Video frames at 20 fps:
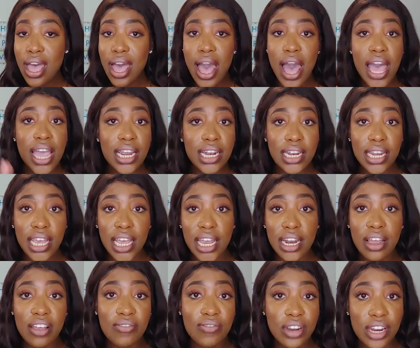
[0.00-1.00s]
I did
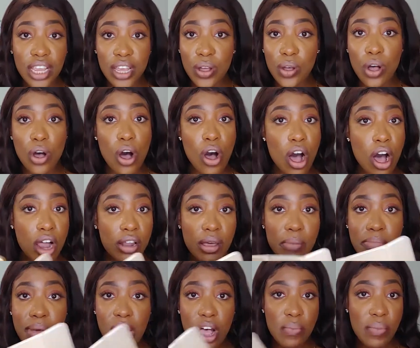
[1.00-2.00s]
a video all
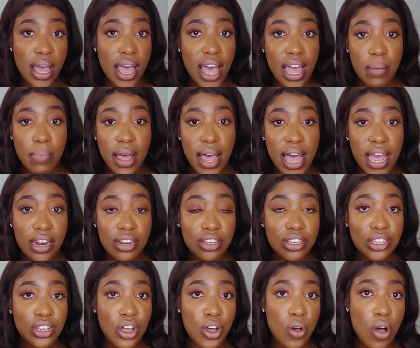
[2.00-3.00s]
about my iPad,
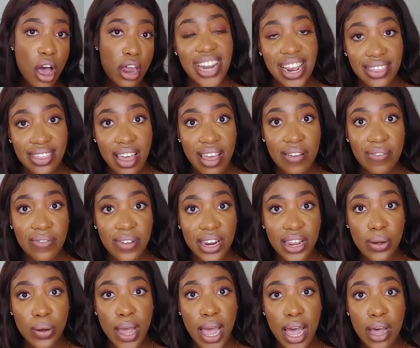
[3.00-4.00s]
so I'll make that
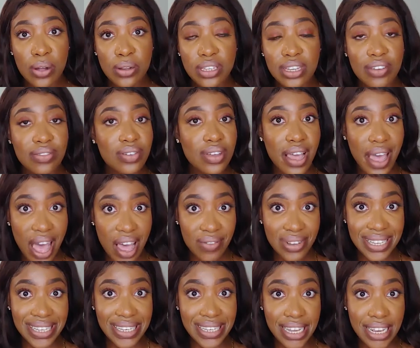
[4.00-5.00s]
video out. If you
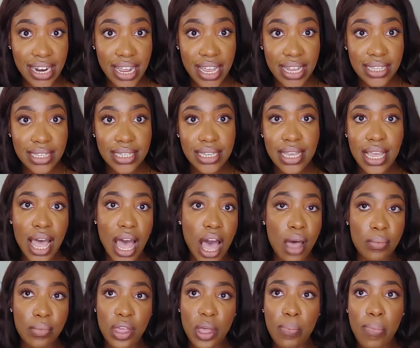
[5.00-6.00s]
haven't seen it,
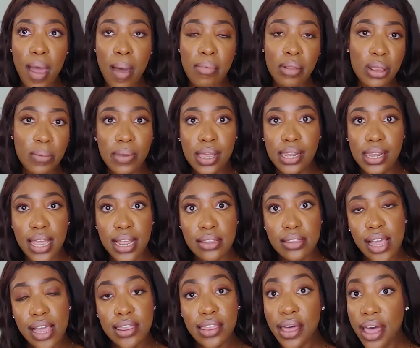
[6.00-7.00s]
it'll probably be
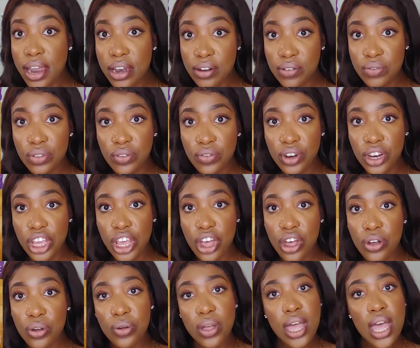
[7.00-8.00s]
linked at the end of the
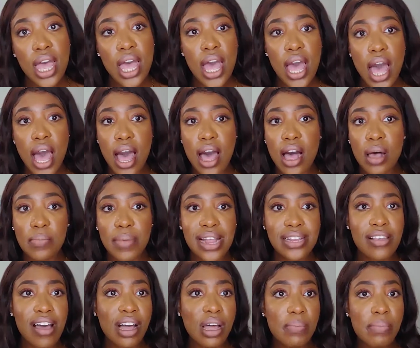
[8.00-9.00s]
video. I
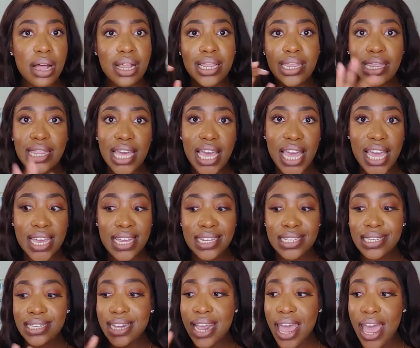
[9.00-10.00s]
talk about
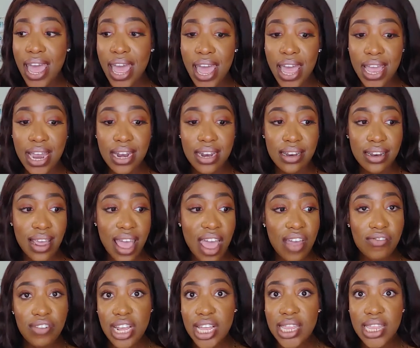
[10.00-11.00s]
this and
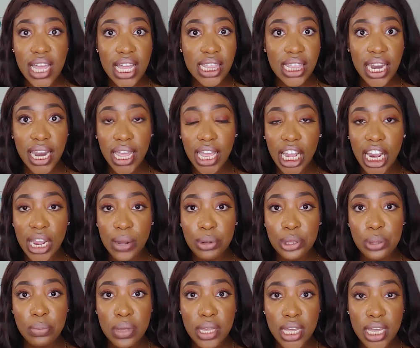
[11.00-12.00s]
everything that I carry
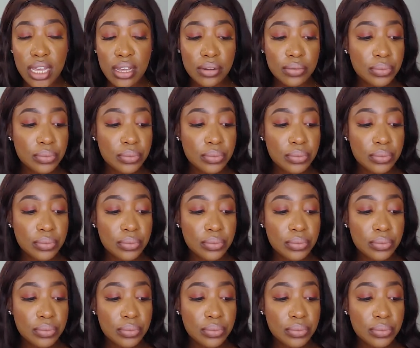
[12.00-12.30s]
with me,